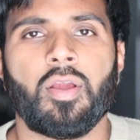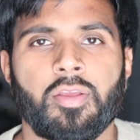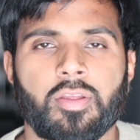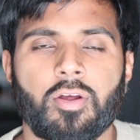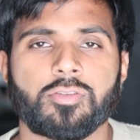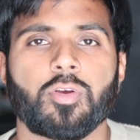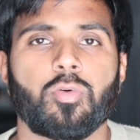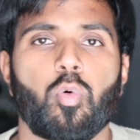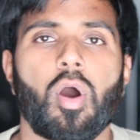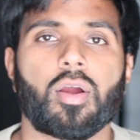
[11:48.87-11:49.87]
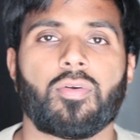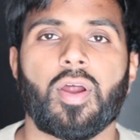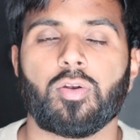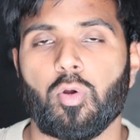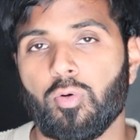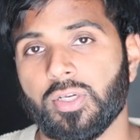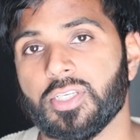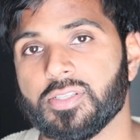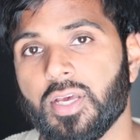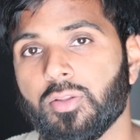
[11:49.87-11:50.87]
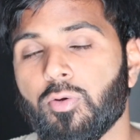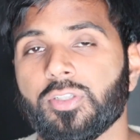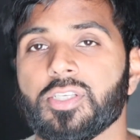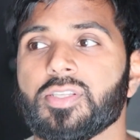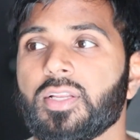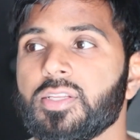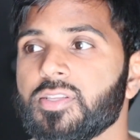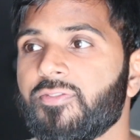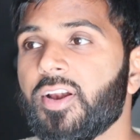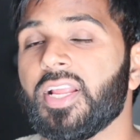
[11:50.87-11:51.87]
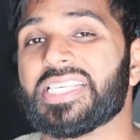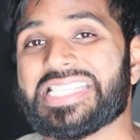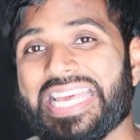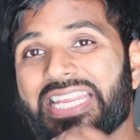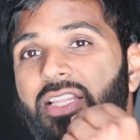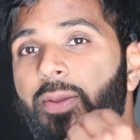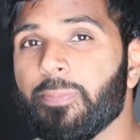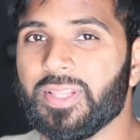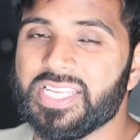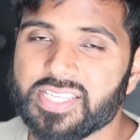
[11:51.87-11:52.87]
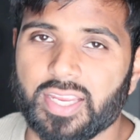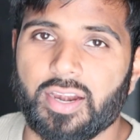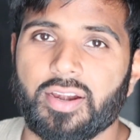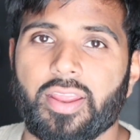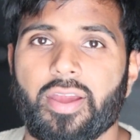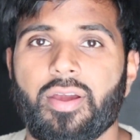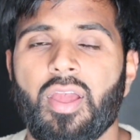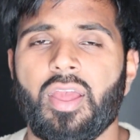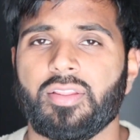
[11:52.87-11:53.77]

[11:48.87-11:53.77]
You can also walk around Oranjestad. Oranjestad is a very aesthetically pleasing area.